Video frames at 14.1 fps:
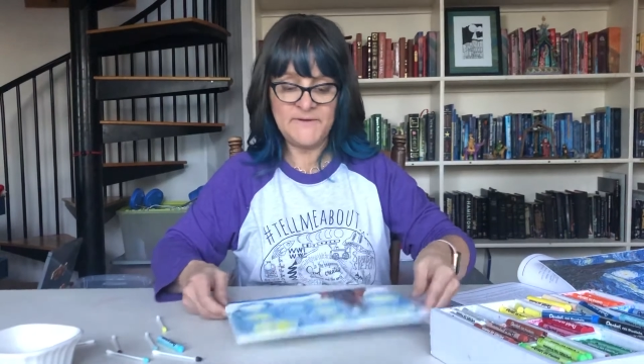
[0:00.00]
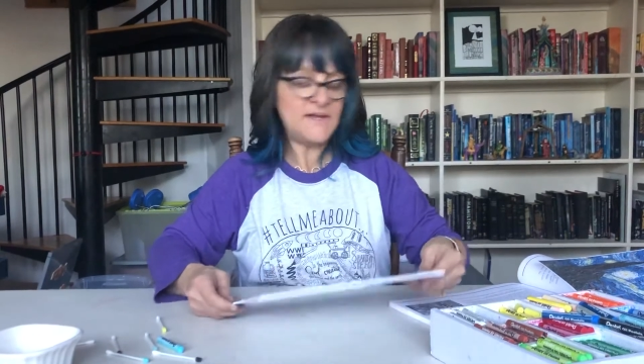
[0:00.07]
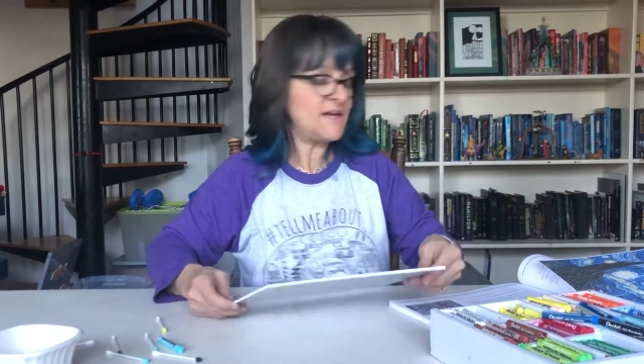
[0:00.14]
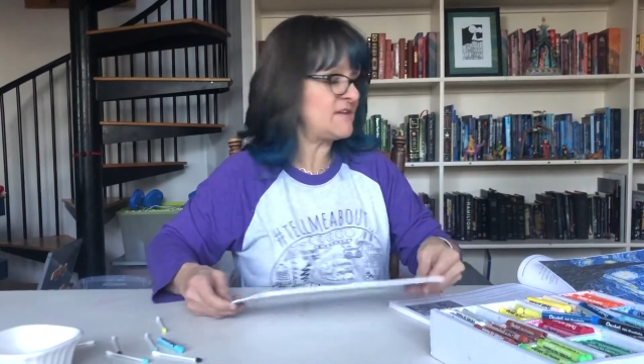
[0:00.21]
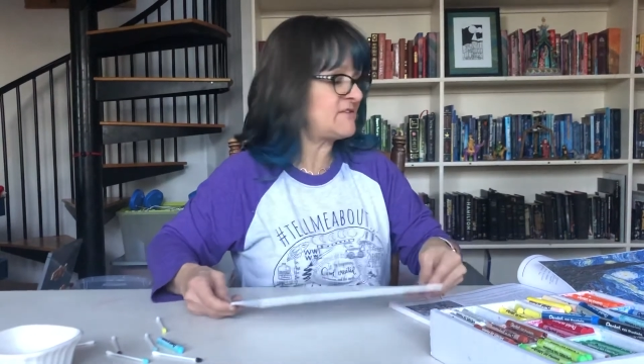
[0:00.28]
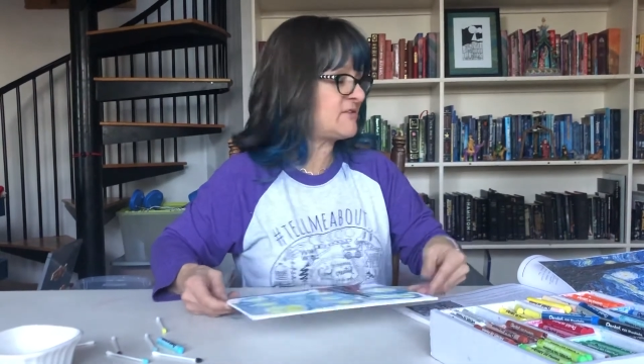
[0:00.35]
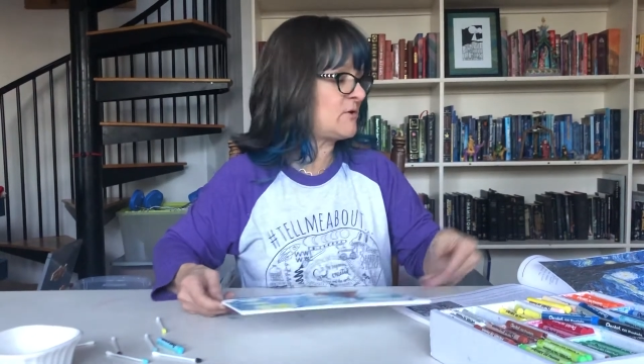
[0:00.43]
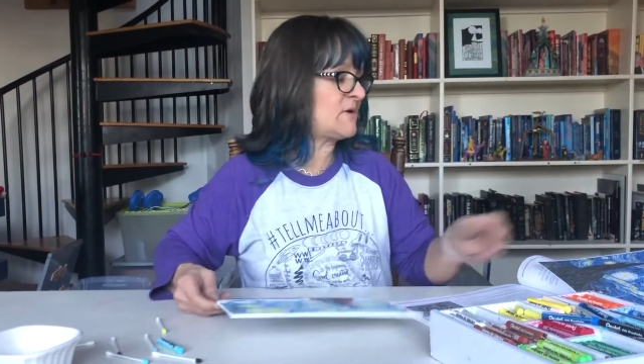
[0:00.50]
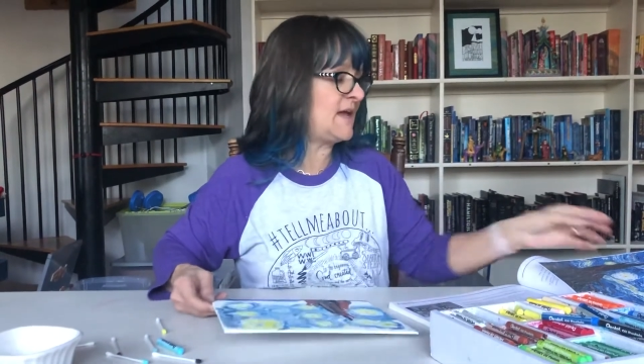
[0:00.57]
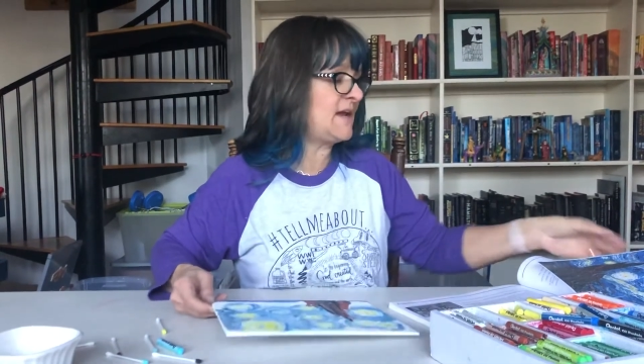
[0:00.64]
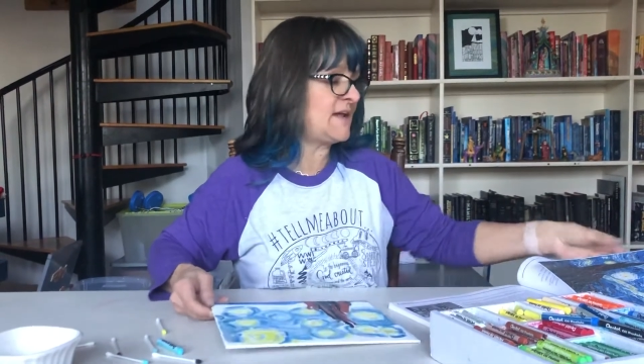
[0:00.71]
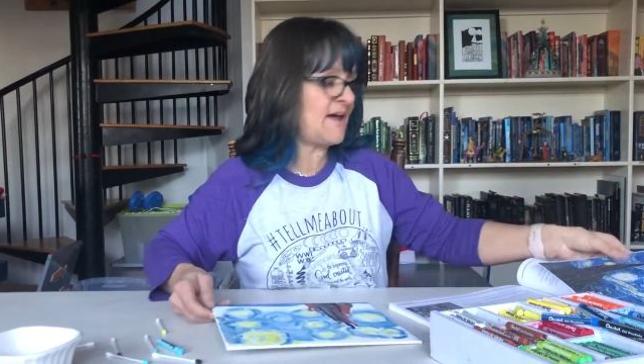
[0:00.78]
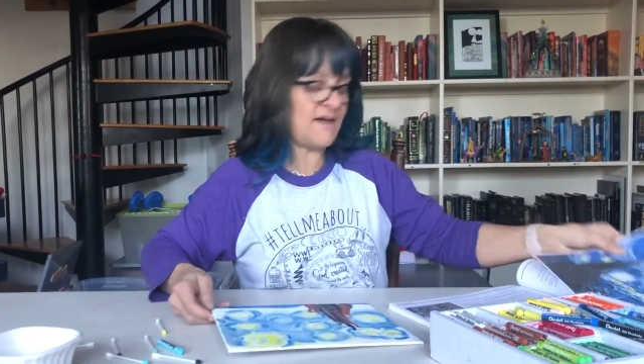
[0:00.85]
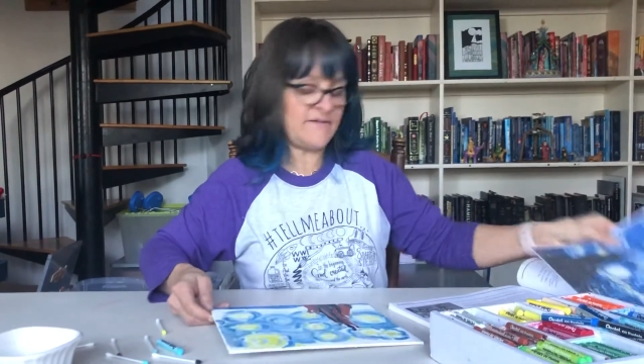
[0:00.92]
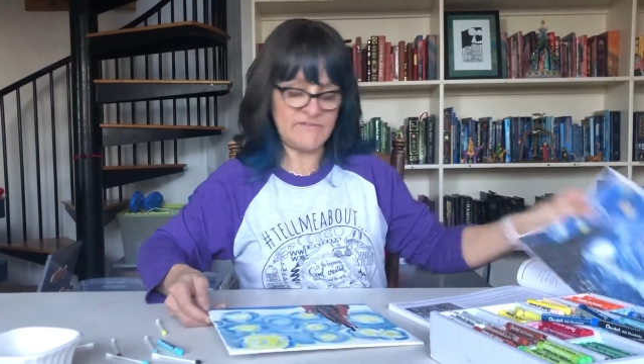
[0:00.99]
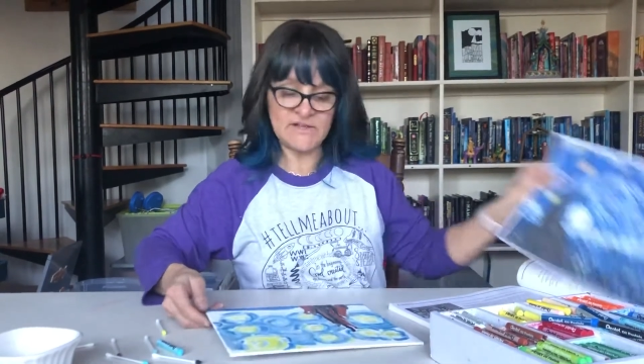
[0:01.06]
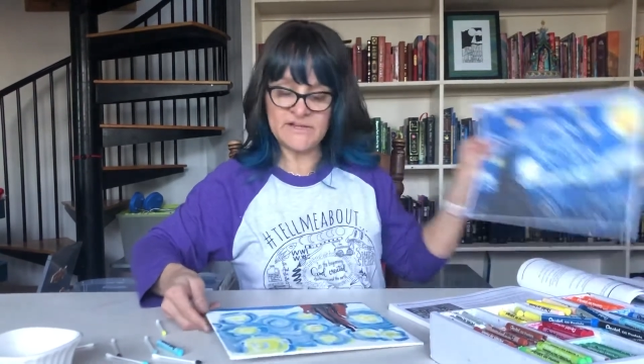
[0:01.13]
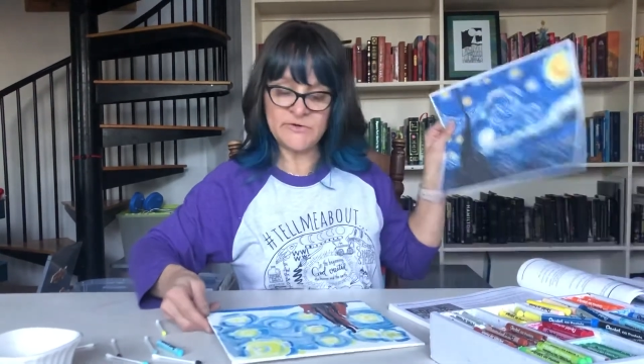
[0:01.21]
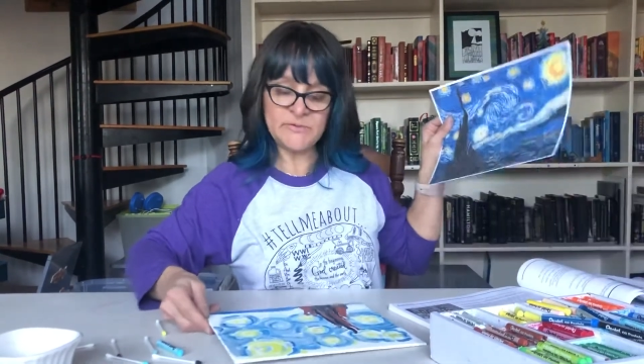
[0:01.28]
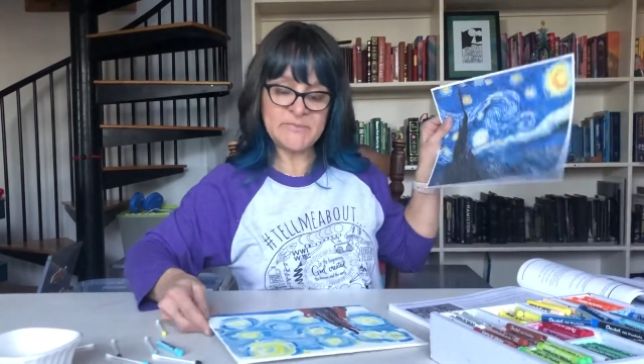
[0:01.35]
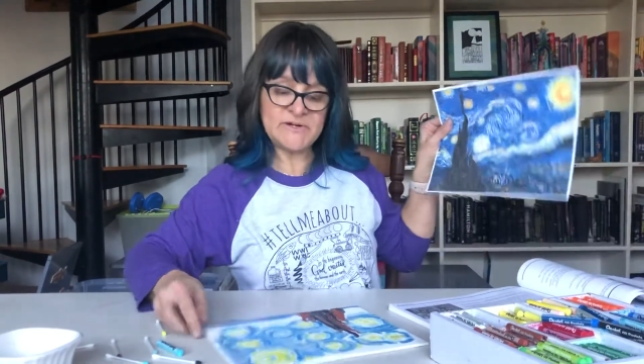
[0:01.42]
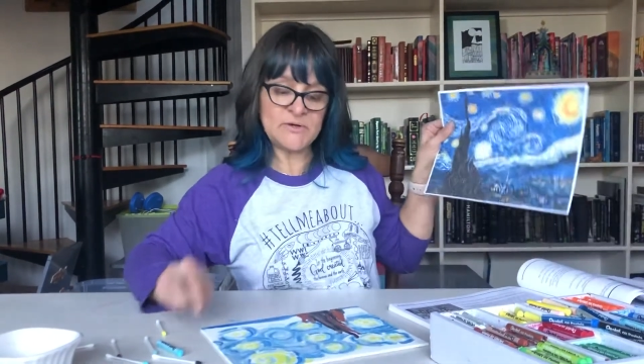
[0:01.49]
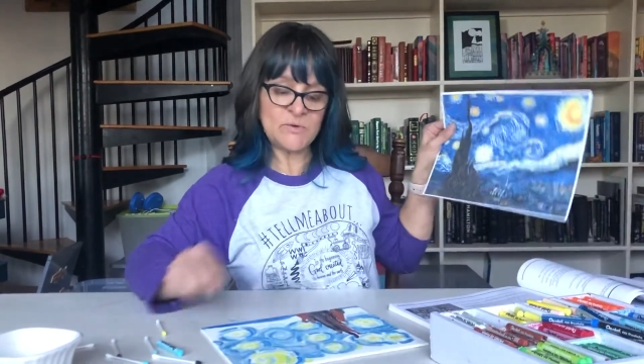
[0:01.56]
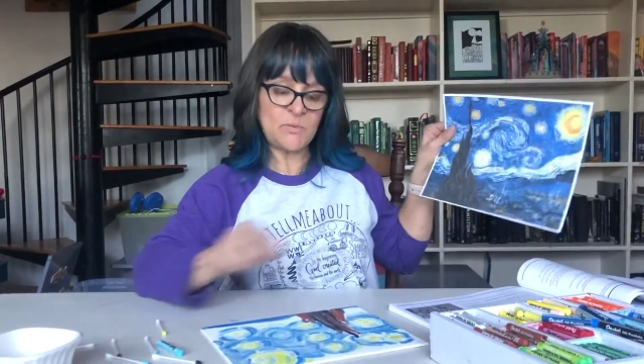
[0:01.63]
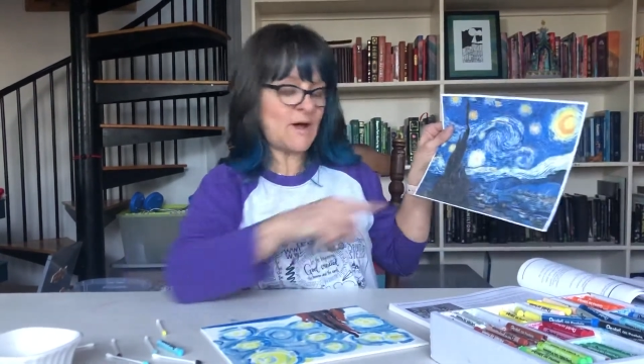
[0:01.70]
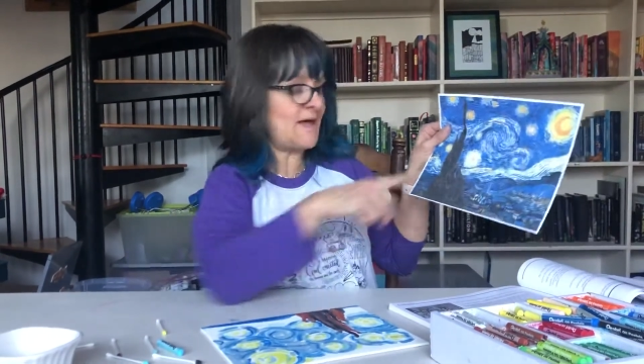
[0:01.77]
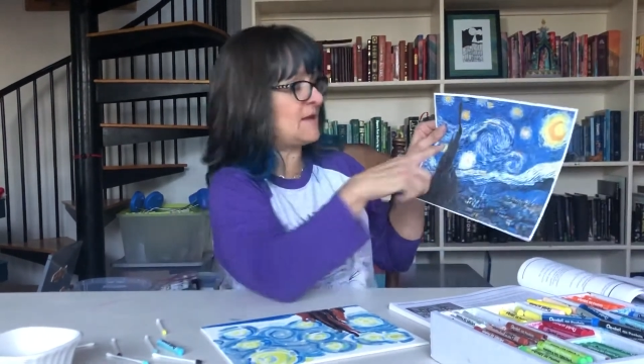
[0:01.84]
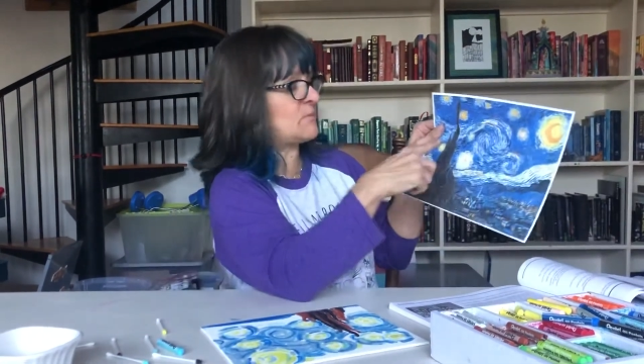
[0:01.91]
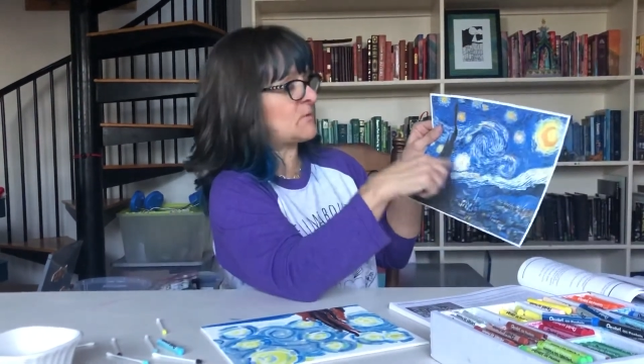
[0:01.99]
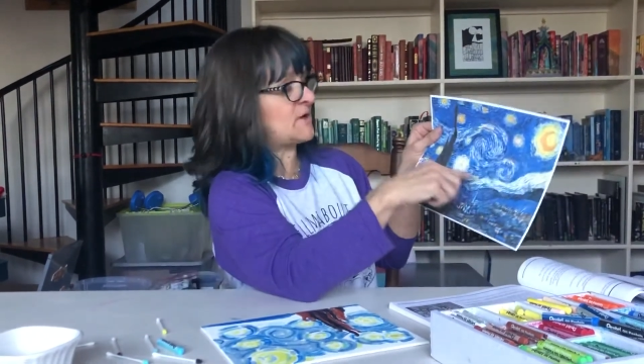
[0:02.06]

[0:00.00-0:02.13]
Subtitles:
it's okay to have a little bit of white